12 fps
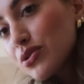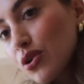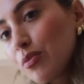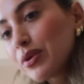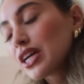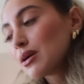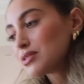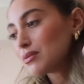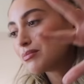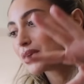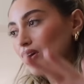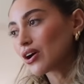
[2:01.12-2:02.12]
was opening up
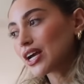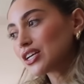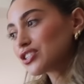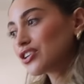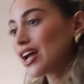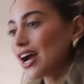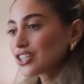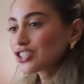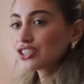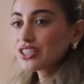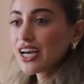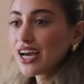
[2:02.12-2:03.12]
some PR yesterday
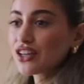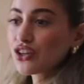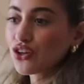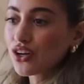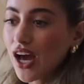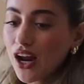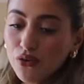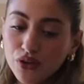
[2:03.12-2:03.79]
actually, and look how